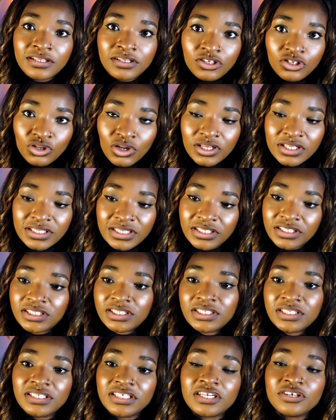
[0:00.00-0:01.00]
you're
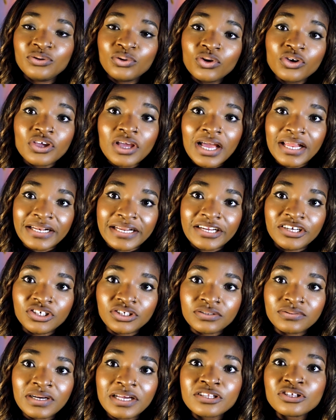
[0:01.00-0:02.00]
searching, they know you are
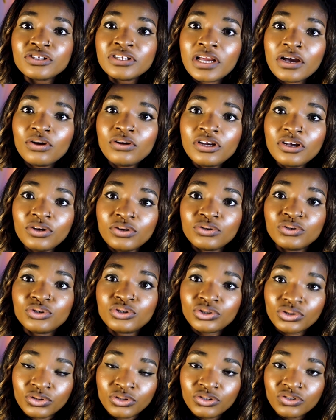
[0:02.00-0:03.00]
Nigeria, so they're only going to
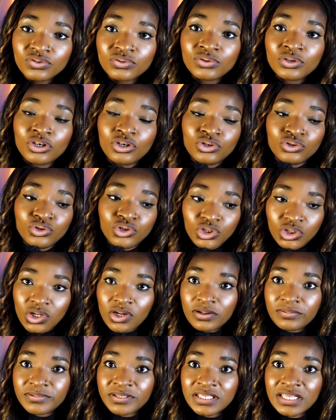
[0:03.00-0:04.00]
show you
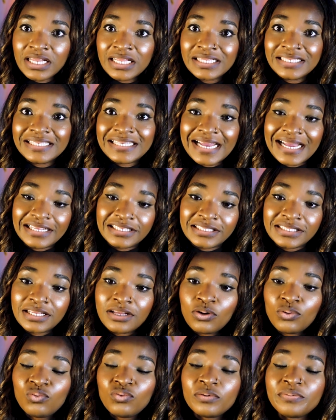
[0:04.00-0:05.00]
jobs that
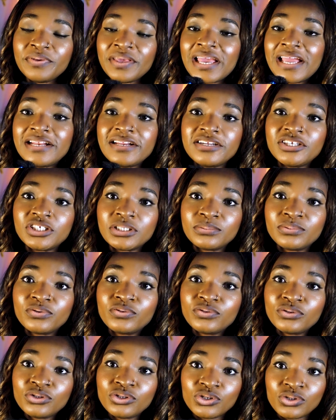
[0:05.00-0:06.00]
will be
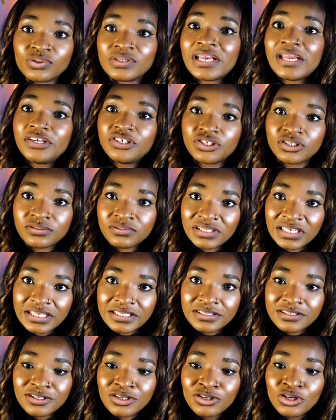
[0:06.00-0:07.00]
eligible to
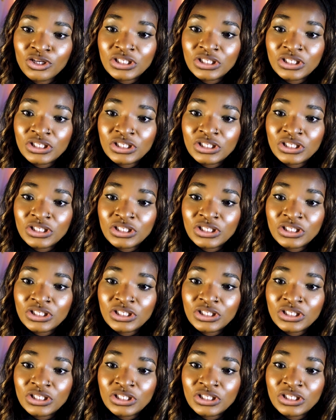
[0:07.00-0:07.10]
Nigerians.